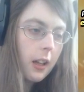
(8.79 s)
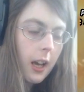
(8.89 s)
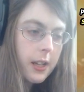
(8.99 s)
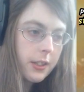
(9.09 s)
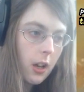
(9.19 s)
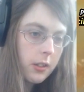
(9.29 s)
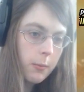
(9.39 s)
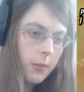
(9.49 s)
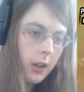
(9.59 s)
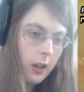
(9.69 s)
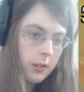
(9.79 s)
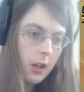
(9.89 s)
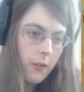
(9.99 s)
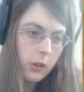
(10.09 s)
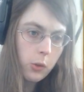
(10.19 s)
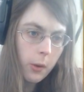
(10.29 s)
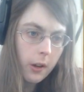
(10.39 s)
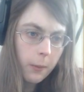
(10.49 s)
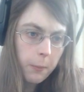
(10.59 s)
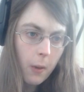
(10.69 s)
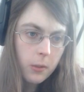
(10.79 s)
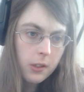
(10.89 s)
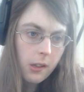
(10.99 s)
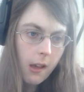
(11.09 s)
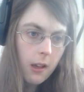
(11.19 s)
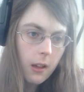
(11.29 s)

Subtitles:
I saw some videos of on Twitter that was a